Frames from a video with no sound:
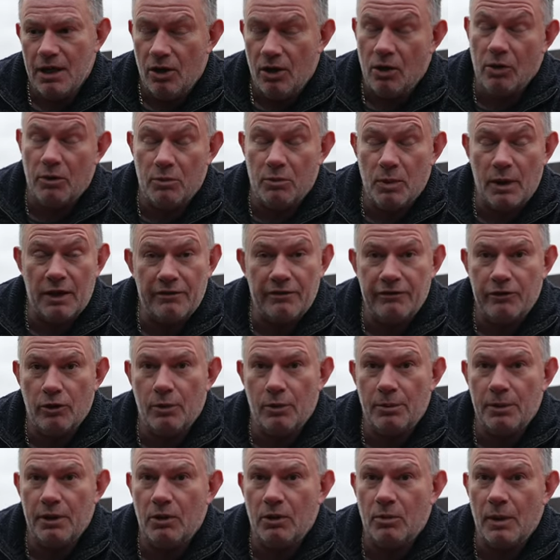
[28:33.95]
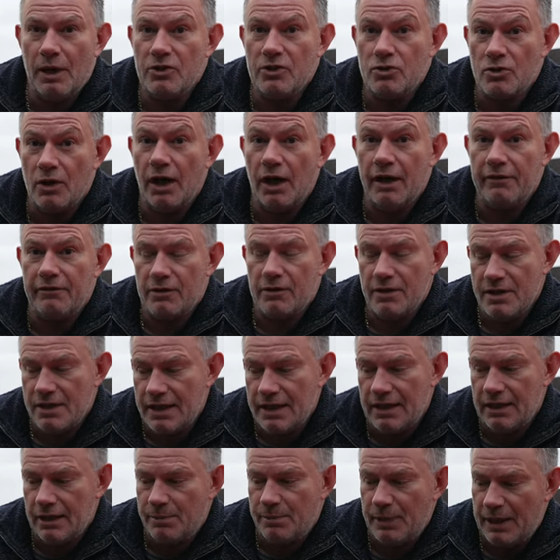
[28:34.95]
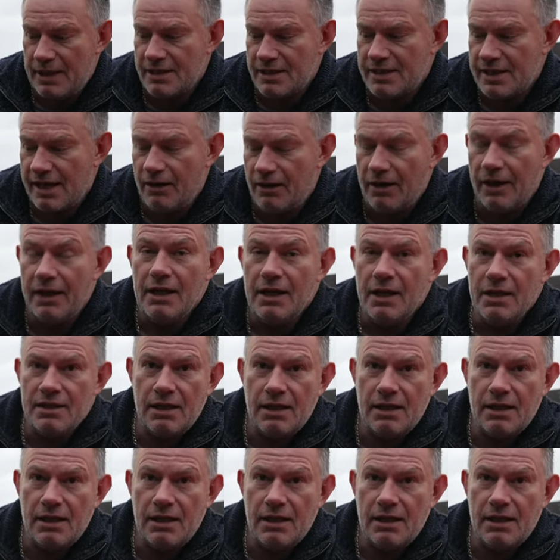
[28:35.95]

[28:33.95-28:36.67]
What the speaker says: or when a Formula One driver is in the pits area,